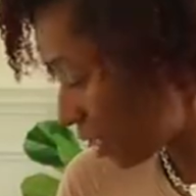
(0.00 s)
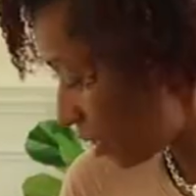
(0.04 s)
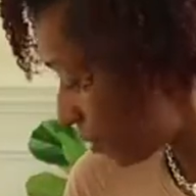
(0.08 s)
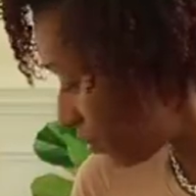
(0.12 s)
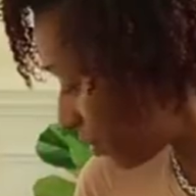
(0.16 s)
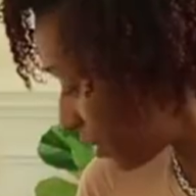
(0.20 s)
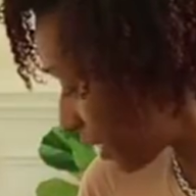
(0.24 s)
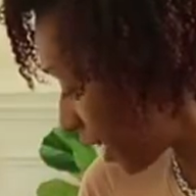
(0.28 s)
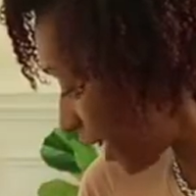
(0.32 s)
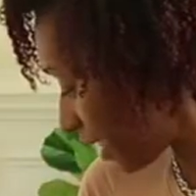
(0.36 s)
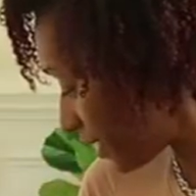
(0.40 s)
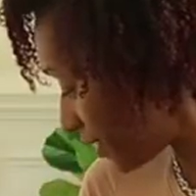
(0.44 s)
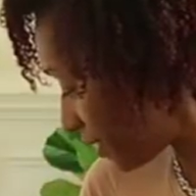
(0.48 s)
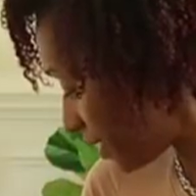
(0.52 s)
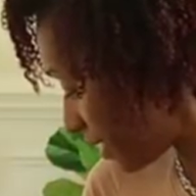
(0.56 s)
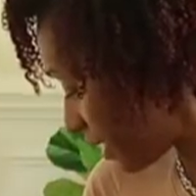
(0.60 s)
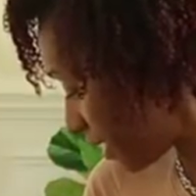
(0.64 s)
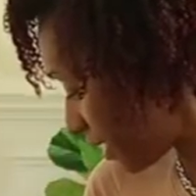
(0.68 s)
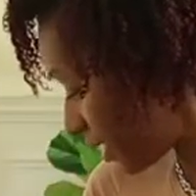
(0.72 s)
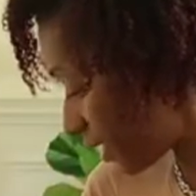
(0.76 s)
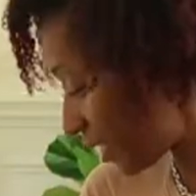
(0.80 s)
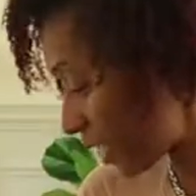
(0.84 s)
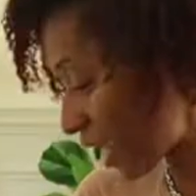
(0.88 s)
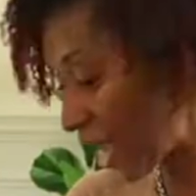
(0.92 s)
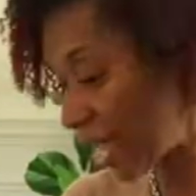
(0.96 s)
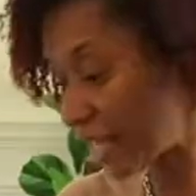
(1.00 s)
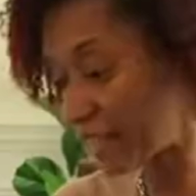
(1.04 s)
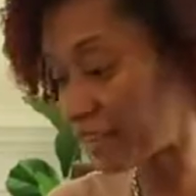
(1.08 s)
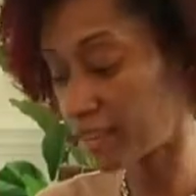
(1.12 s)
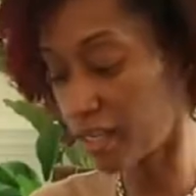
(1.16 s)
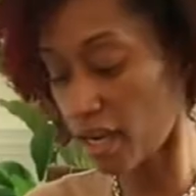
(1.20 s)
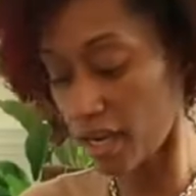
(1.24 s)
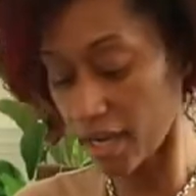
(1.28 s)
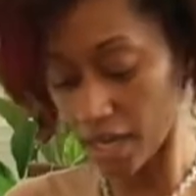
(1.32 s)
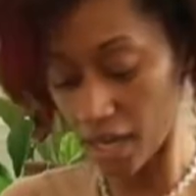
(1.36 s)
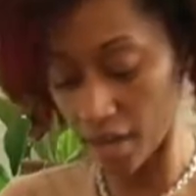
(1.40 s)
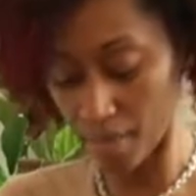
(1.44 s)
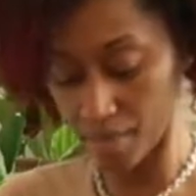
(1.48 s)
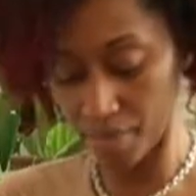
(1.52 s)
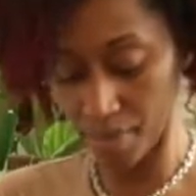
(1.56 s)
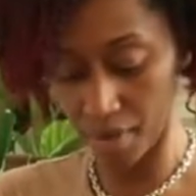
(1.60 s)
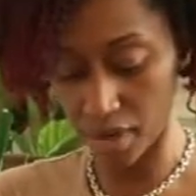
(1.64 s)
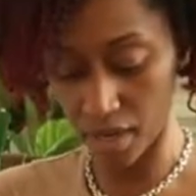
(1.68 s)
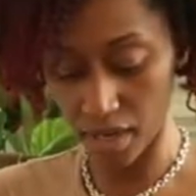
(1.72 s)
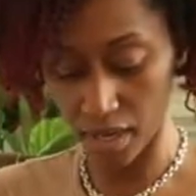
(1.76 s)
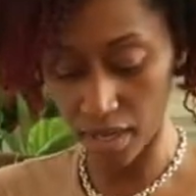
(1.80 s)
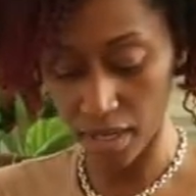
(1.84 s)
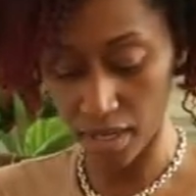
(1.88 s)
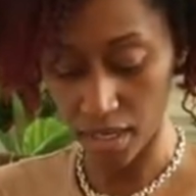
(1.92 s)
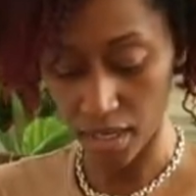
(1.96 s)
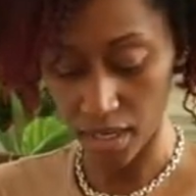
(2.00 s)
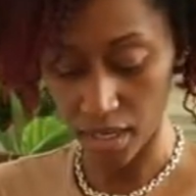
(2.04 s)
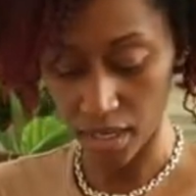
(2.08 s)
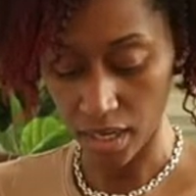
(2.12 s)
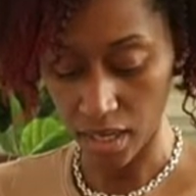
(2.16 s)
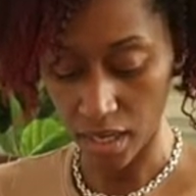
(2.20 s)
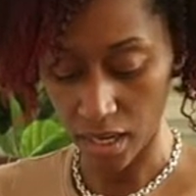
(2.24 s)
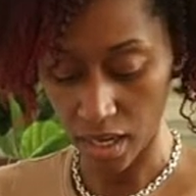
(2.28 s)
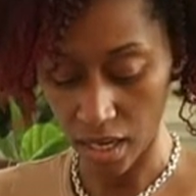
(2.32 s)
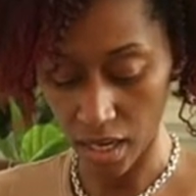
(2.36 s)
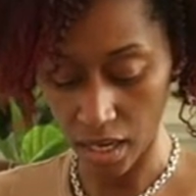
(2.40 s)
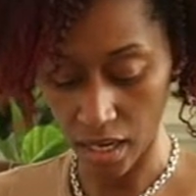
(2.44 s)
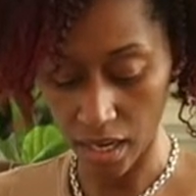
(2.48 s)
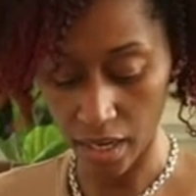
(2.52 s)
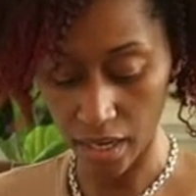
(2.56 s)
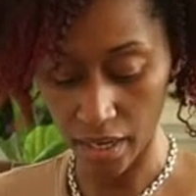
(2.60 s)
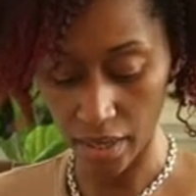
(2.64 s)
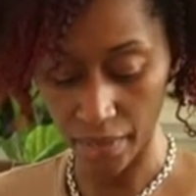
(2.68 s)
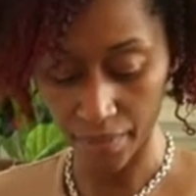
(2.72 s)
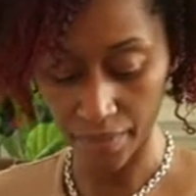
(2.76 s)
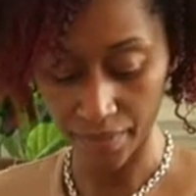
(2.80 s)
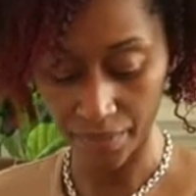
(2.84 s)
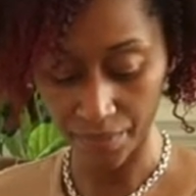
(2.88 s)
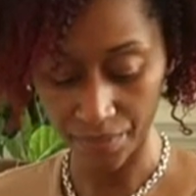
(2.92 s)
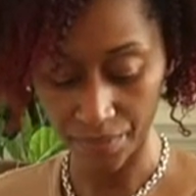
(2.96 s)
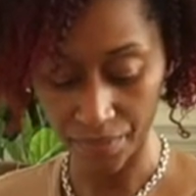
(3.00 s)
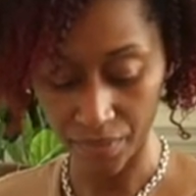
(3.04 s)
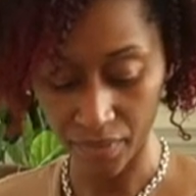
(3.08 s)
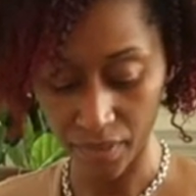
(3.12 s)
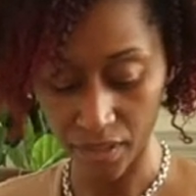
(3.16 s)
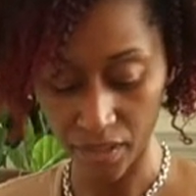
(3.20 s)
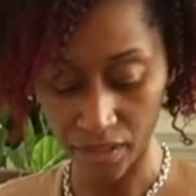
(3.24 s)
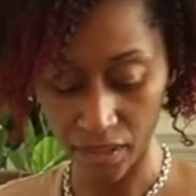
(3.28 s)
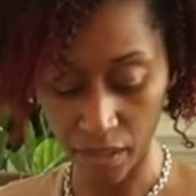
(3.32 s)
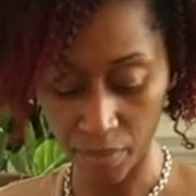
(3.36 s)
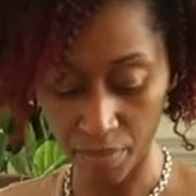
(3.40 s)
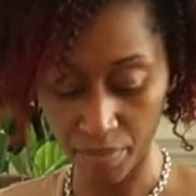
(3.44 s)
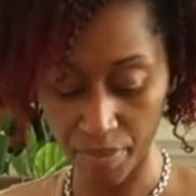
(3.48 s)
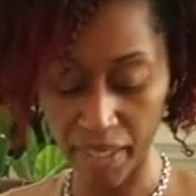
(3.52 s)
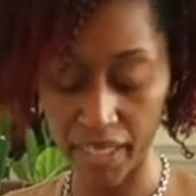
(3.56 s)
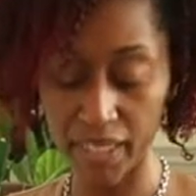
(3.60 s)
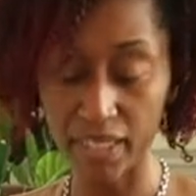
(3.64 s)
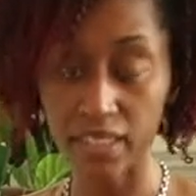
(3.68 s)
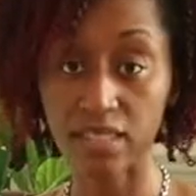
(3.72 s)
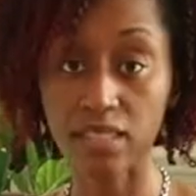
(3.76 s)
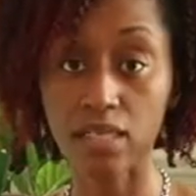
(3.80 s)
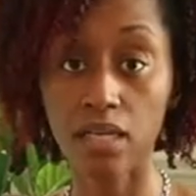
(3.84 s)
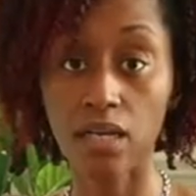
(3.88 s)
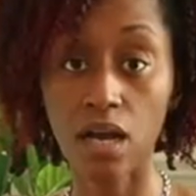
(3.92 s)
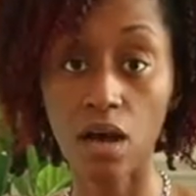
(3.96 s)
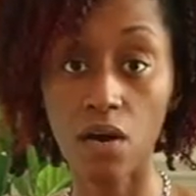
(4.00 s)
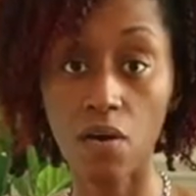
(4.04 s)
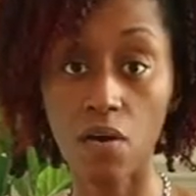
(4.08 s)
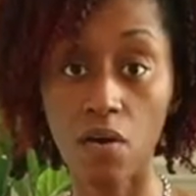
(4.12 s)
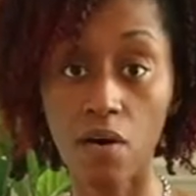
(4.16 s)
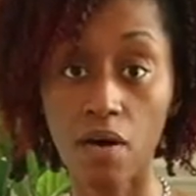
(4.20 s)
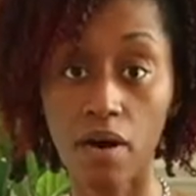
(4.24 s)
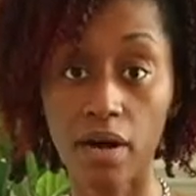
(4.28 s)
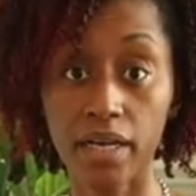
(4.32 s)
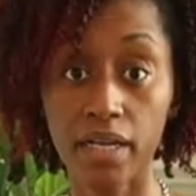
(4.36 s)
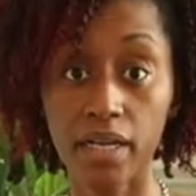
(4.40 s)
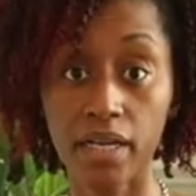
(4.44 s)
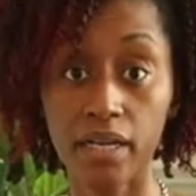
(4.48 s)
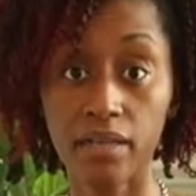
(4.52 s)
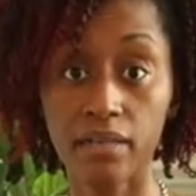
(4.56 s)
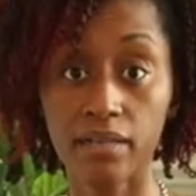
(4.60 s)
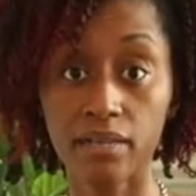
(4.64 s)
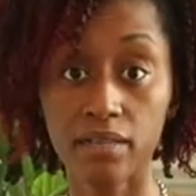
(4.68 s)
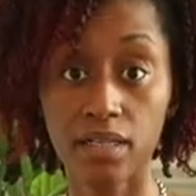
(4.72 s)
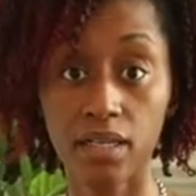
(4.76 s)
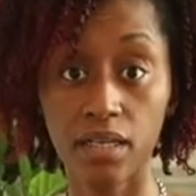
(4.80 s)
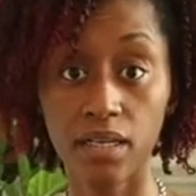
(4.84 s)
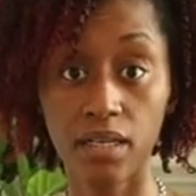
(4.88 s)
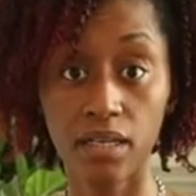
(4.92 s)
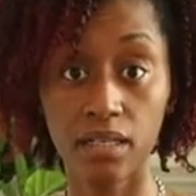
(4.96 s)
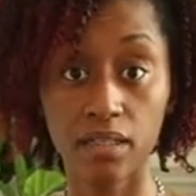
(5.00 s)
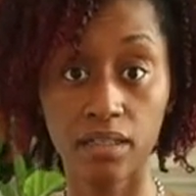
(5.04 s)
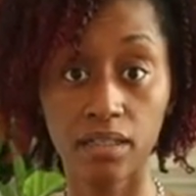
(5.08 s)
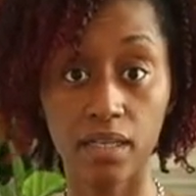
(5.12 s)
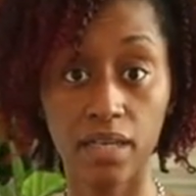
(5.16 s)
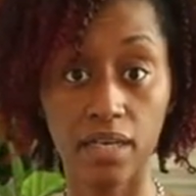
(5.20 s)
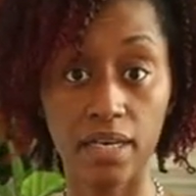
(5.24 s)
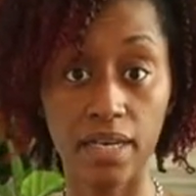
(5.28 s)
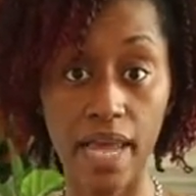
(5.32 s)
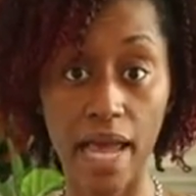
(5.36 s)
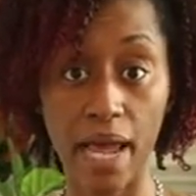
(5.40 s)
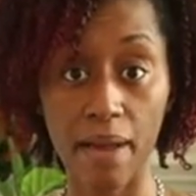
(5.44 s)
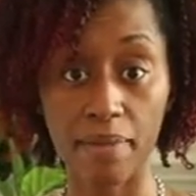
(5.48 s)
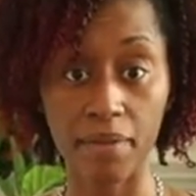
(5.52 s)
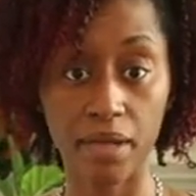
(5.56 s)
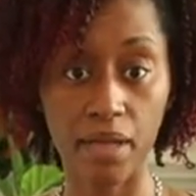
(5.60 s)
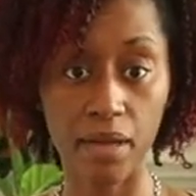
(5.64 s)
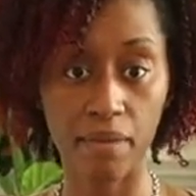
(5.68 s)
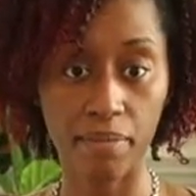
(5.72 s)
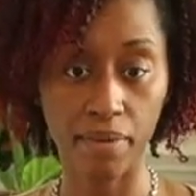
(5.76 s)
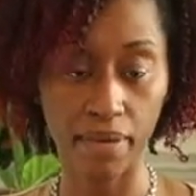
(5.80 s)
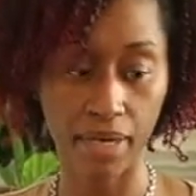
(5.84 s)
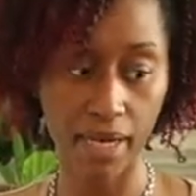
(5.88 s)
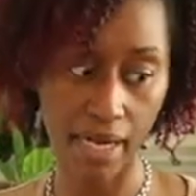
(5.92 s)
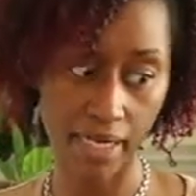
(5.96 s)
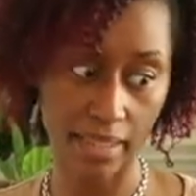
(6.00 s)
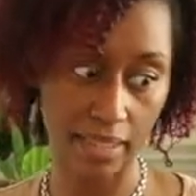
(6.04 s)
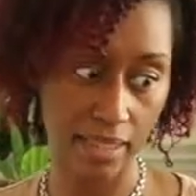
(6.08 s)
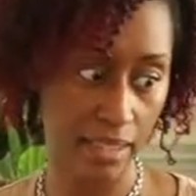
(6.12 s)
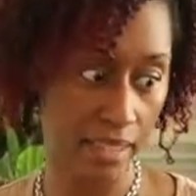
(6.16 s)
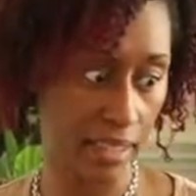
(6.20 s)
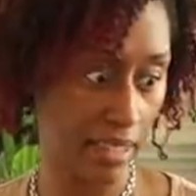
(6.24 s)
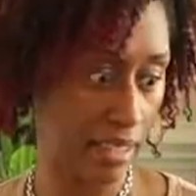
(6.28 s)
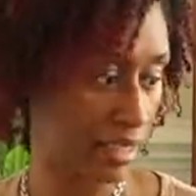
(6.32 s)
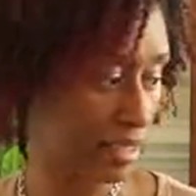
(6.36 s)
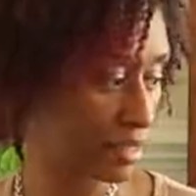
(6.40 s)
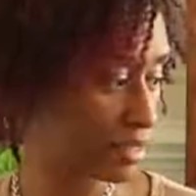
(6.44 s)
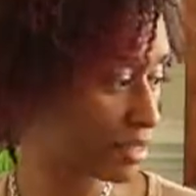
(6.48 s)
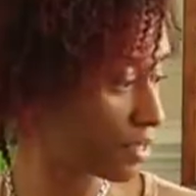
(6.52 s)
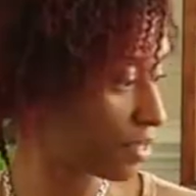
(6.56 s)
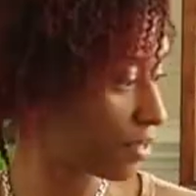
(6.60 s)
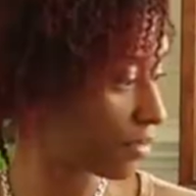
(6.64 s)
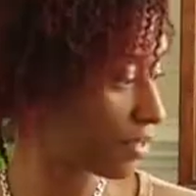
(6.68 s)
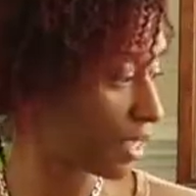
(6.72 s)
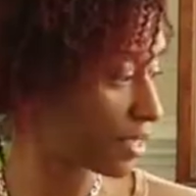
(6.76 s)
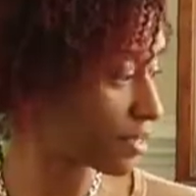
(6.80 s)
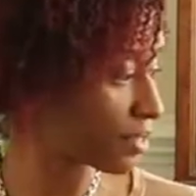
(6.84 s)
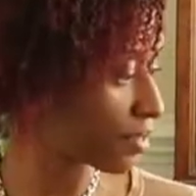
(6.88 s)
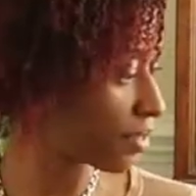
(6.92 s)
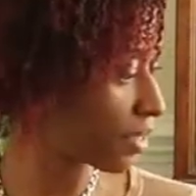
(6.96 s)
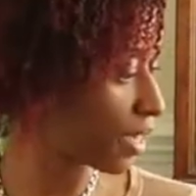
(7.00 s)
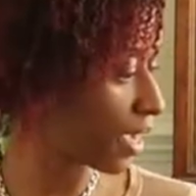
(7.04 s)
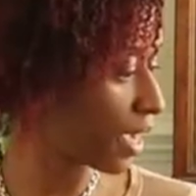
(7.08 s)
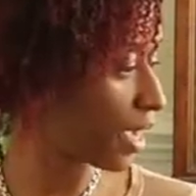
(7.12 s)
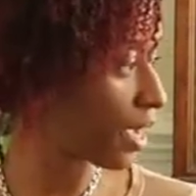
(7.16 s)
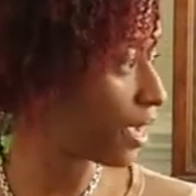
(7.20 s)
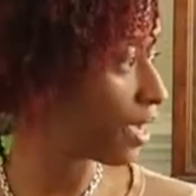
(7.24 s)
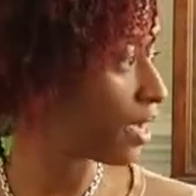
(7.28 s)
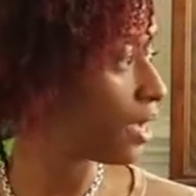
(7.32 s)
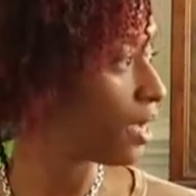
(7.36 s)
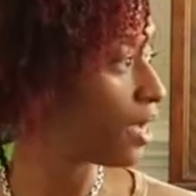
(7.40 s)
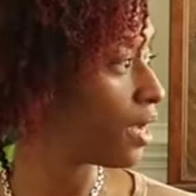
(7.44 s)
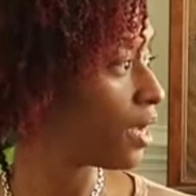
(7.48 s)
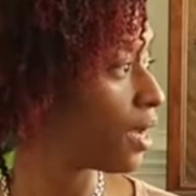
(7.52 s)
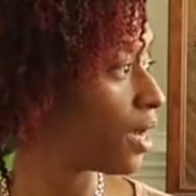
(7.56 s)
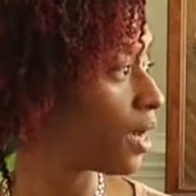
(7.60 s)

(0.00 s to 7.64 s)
but I didn't. I thought I bought um, the piece to go on it, the, the napkin, but I didn't, so that's okay.